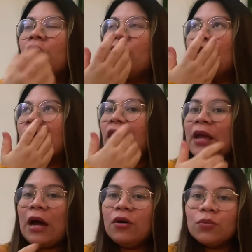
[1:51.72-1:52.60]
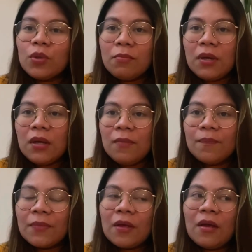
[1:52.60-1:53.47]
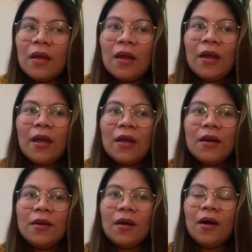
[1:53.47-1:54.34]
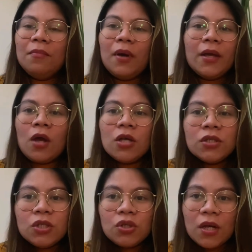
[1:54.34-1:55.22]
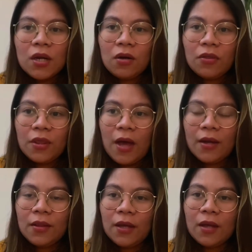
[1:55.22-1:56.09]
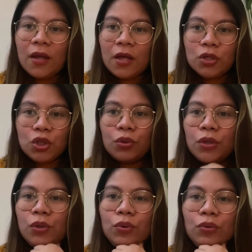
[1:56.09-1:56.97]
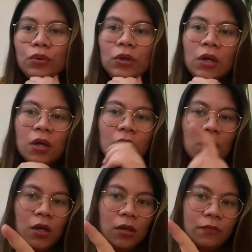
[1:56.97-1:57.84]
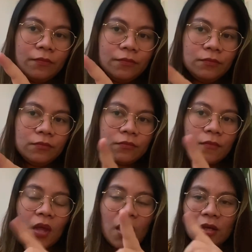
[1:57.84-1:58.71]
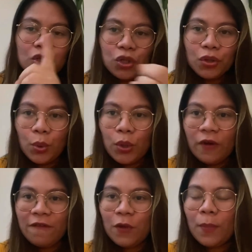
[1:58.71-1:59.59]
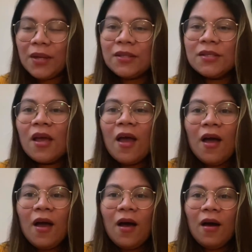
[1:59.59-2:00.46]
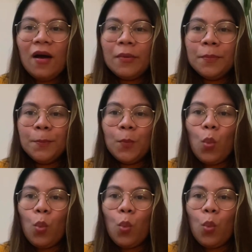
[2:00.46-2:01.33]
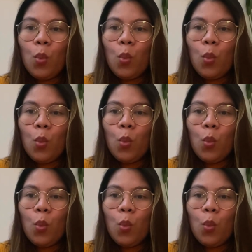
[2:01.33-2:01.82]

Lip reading: account with me, and I concentrated on that. Like I can show you in a few minutes what it looks like.